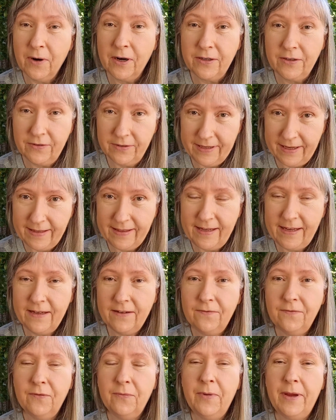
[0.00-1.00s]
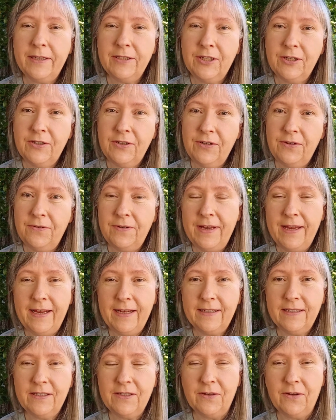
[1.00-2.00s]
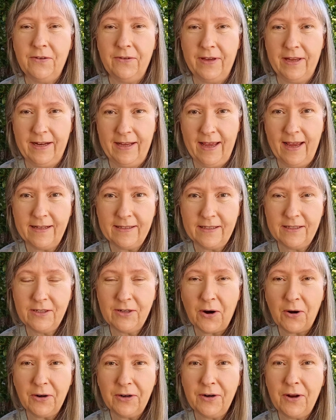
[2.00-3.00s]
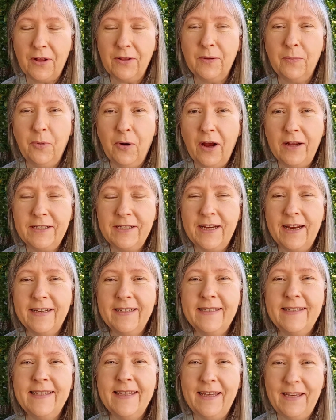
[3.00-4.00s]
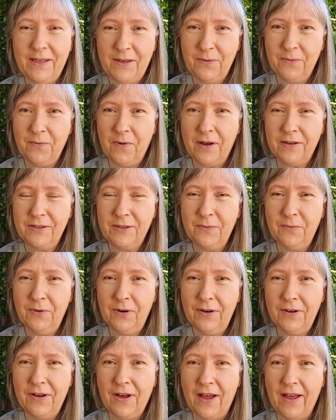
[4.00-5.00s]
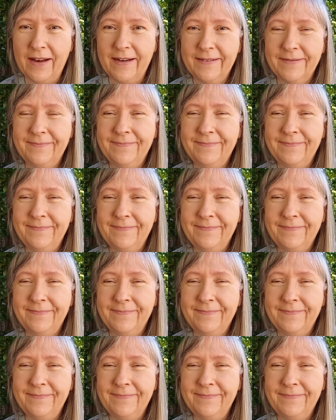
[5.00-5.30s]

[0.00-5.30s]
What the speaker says: where you'll get the information you need so you can get started on the projects that you want to work on.